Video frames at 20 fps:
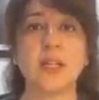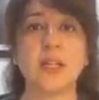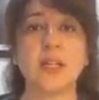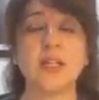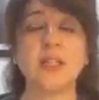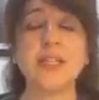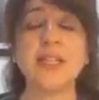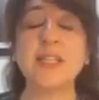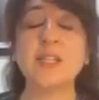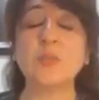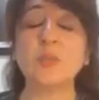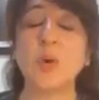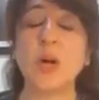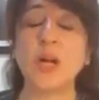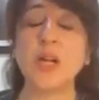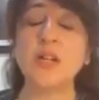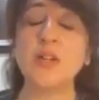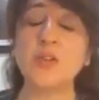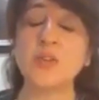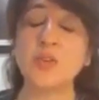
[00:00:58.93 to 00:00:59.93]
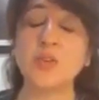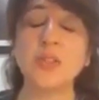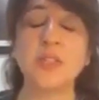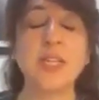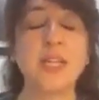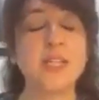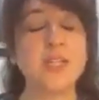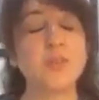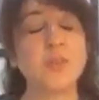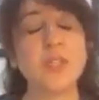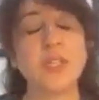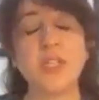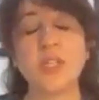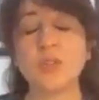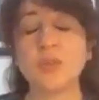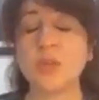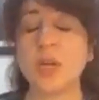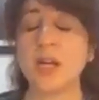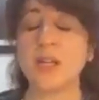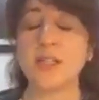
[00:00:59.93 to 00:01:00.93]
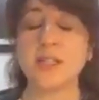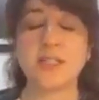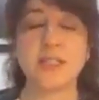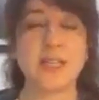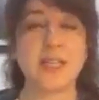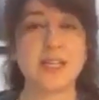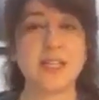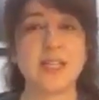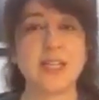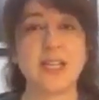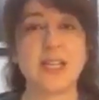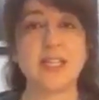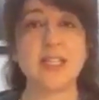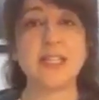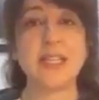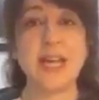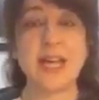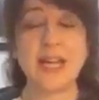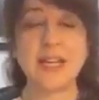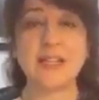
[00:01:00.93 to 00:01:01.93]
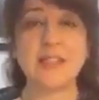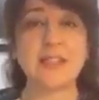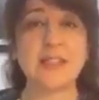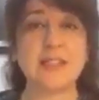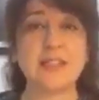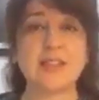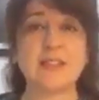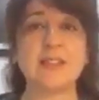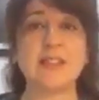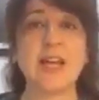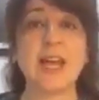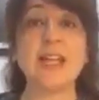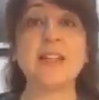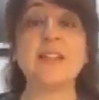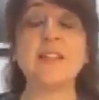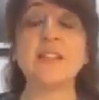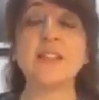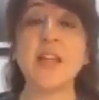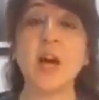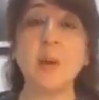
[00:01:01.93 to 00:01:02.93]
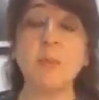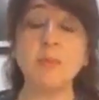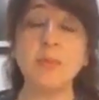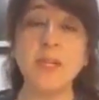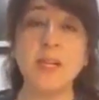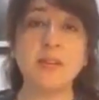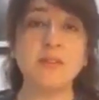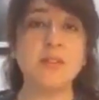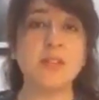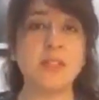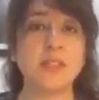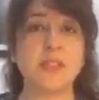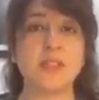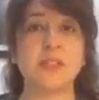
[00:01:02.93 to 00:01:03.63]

there is one truth that you need to understand, and that is at some level,